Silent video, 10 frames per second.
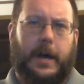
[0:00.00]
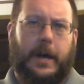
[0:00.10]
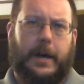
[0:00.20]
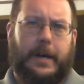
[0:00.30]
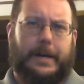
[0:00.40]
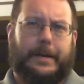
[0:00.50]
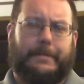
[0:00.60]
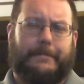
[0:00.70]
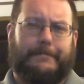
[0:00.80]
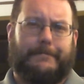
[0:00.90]

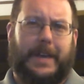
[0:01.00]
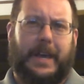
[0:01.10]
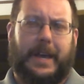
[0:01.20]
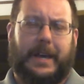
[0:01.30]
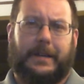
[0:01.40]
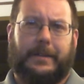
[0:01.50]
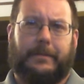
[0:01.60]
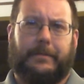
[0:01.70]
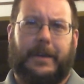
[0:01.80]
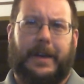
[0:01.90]
And
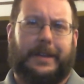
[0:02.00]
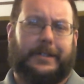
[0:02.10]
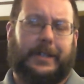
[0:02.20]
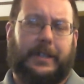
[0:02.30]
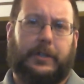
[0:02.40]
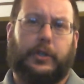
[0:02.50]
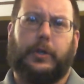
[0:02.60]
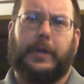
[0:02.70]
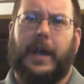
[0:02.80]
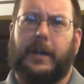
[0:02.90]
actually, this
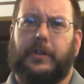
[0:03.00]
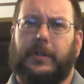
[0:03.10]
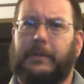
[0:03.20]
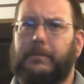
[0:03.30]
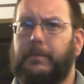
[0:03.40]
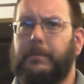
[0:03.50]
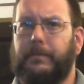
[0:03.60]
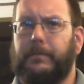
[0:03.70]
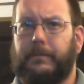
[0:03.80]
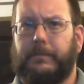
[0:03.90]
should actually
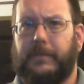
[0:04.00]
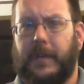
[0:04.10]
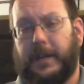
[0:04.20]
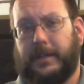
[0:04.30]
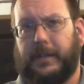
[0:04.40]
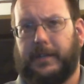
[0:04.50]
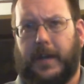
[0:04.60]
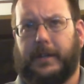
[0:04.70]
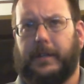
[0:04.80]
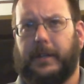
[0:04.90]
taste
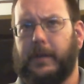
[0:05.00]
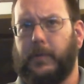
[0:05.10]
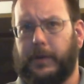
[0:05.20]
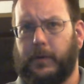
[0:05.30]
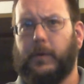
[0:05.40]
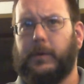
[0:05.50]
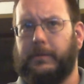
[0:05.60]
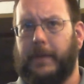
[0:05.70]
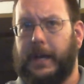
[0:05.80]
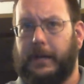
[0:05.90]
exactly like what Coors
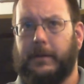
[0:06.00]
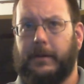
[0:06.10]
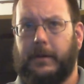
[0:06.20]
made